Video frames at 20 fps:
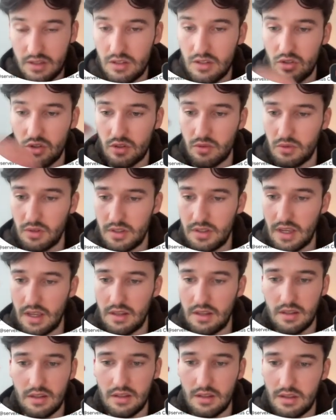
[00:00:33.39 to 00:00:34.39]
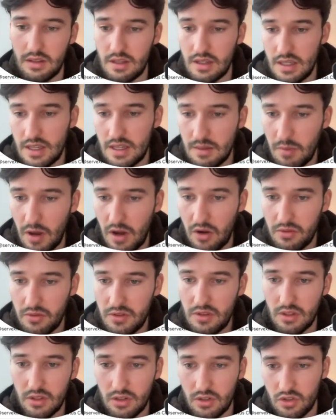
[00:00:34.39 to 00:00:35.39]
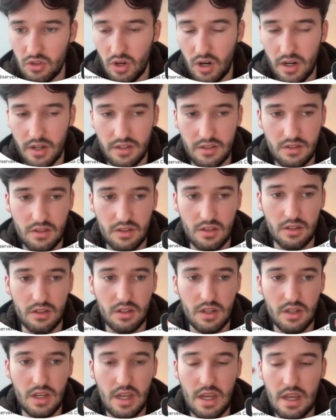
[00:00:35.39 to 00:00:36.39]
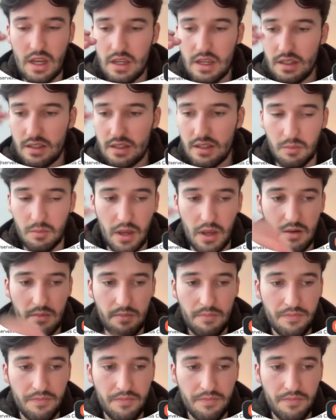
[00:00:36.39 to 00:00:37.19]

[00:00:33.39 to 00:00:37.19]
You just want to send the emails that you're trying to segment.